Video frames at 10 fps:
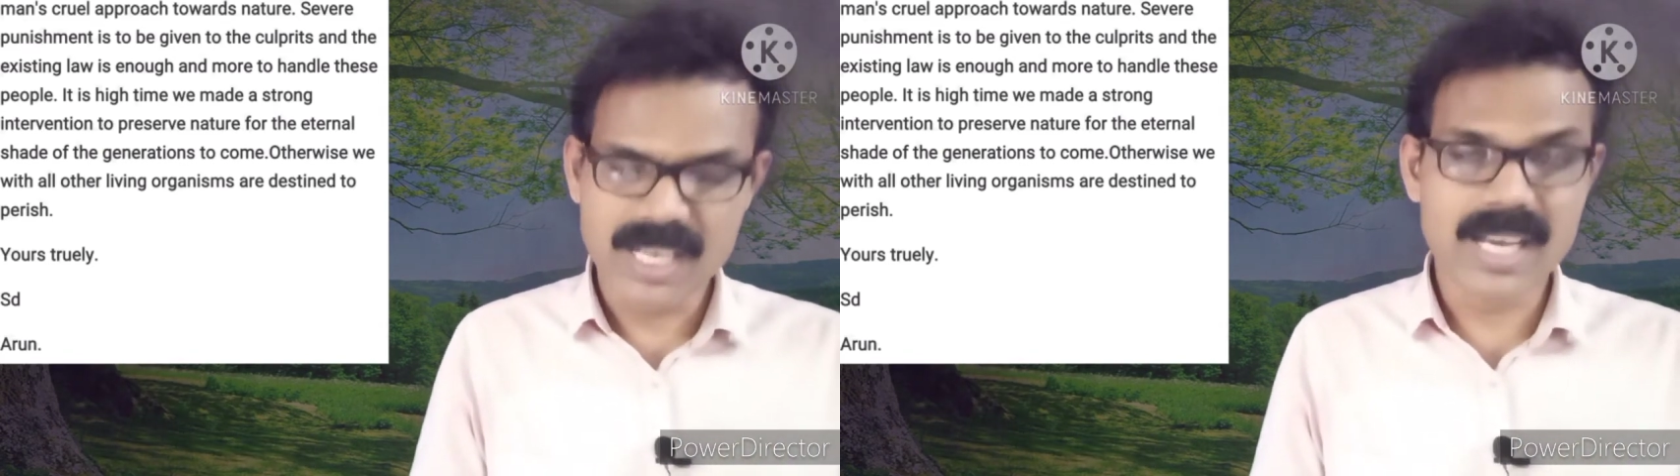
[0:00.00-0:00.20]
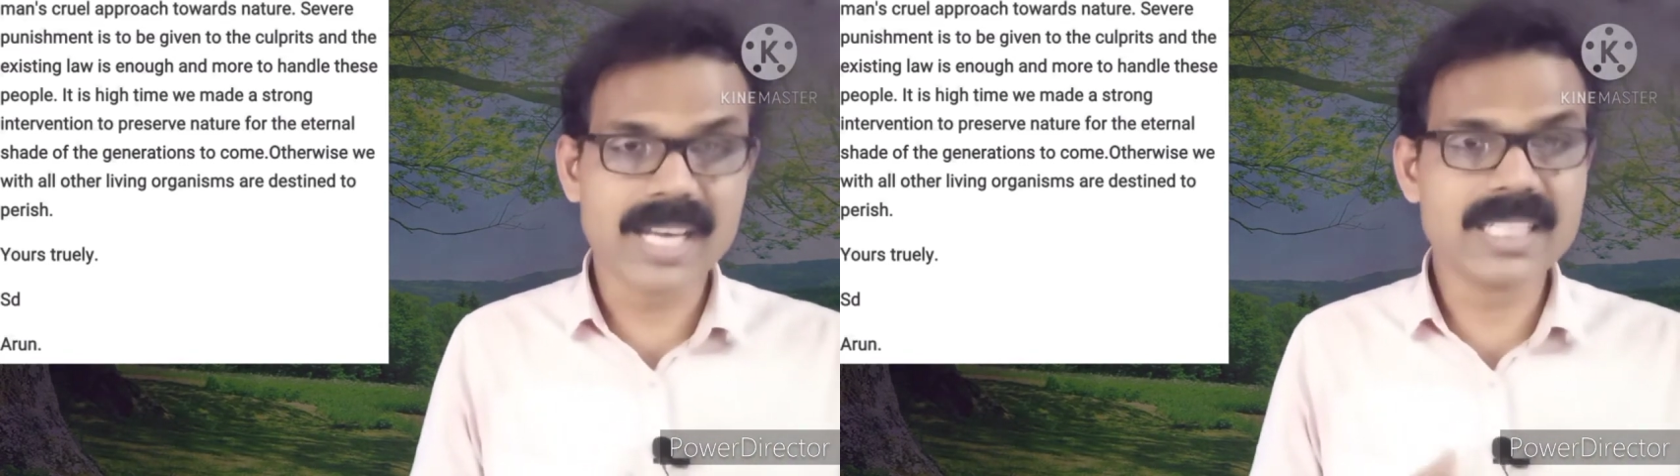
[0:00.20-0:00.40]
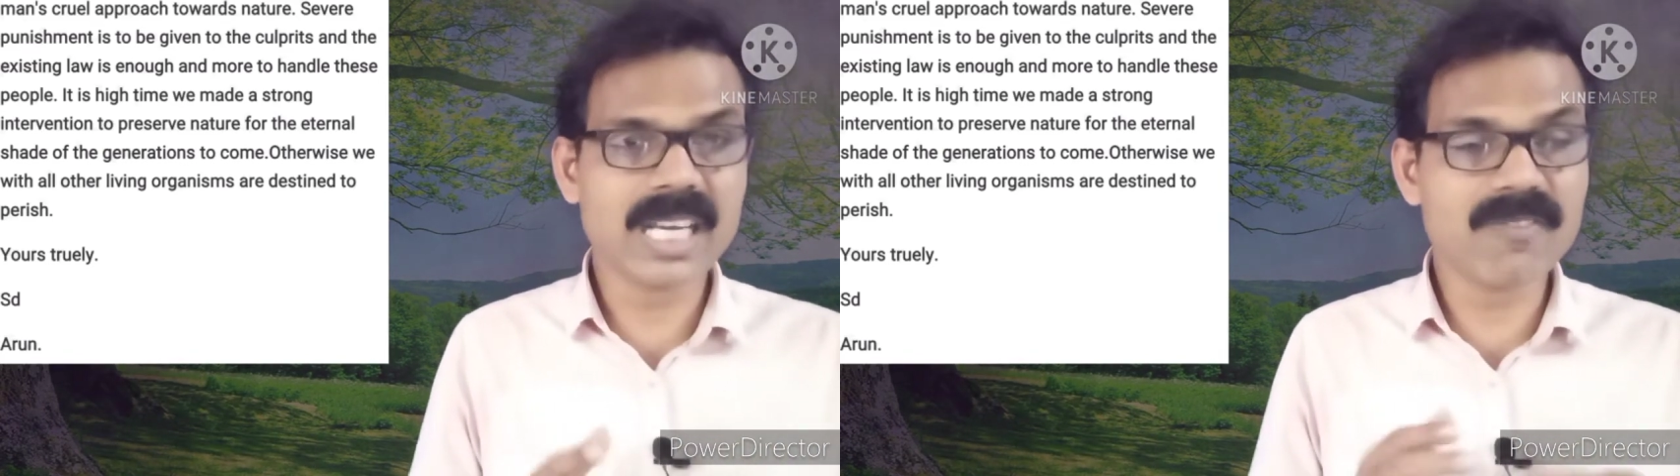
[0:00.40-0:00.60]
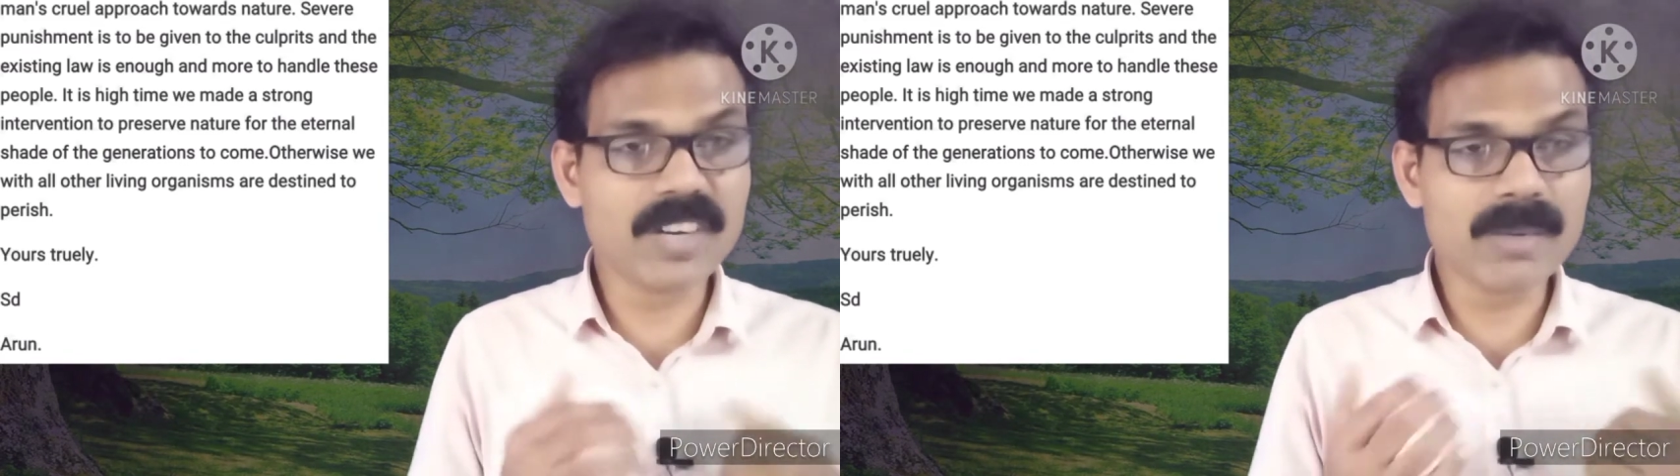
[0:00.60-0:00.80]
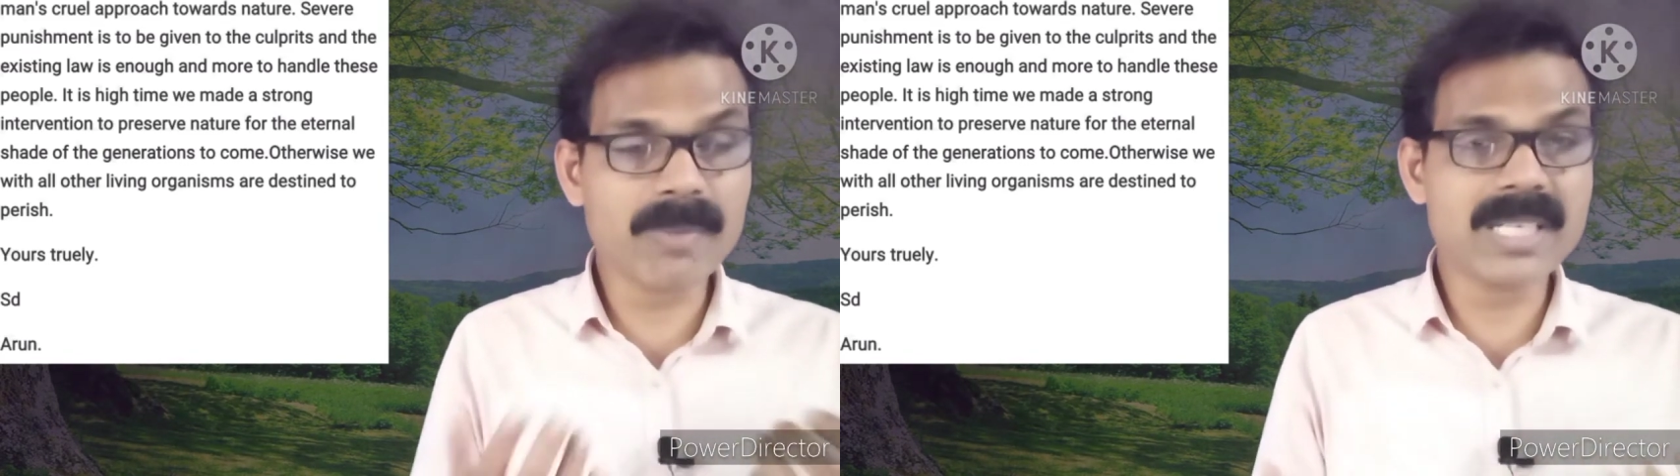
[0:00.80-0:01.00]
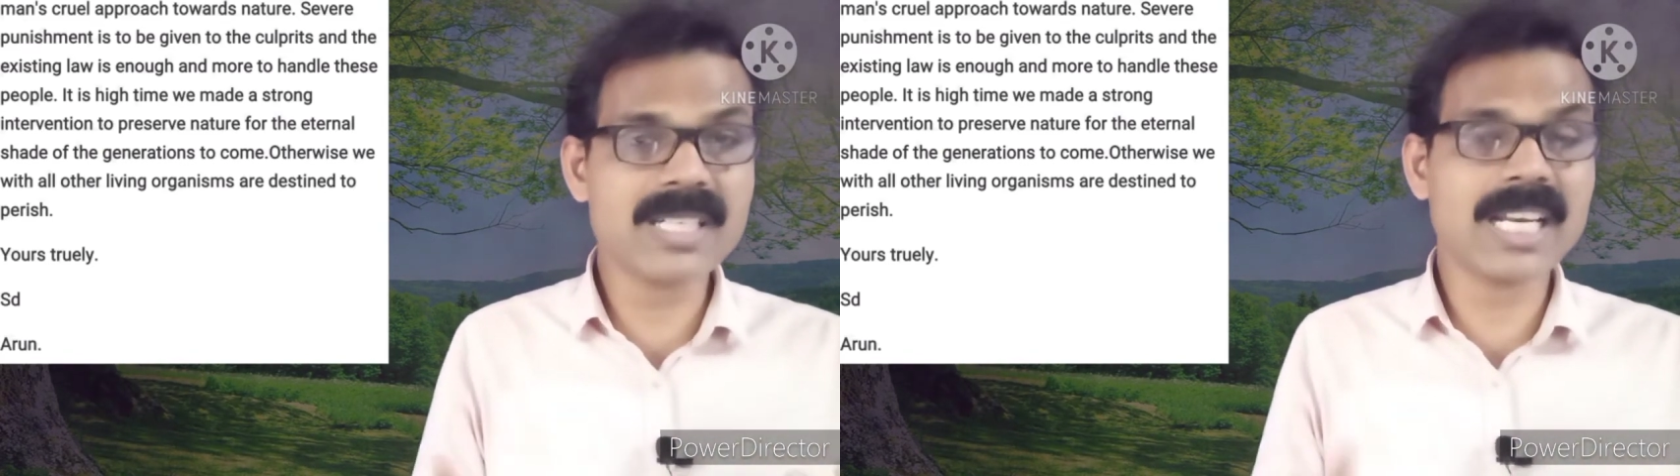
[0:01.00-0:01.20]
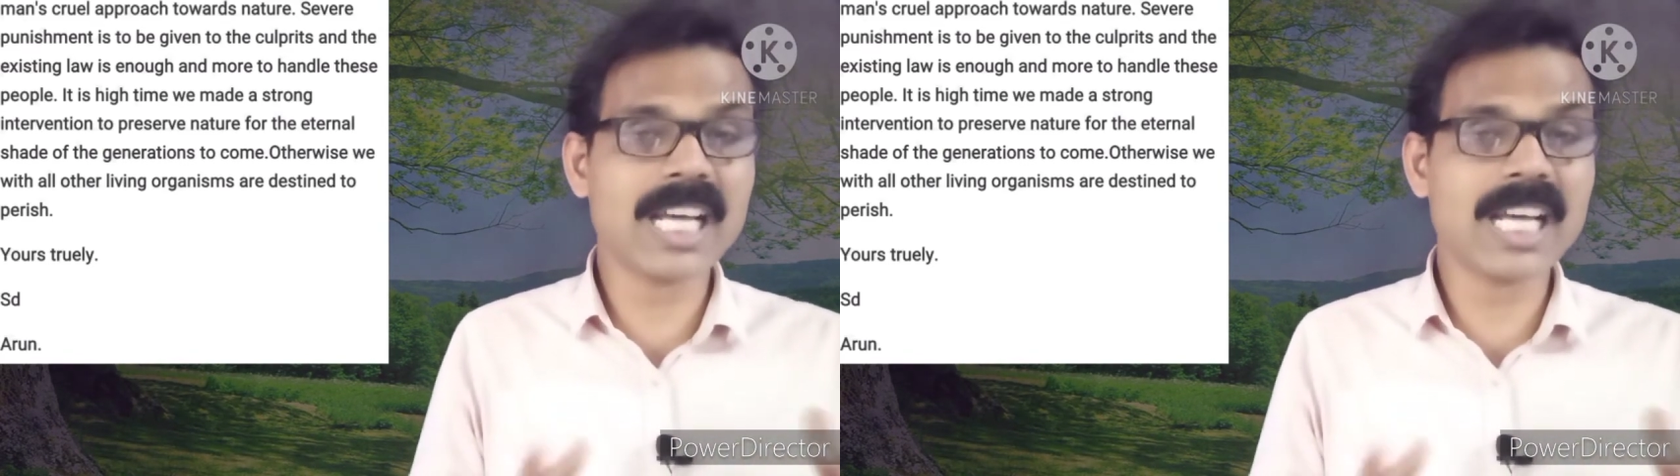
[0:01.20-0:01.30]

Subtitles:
and the government and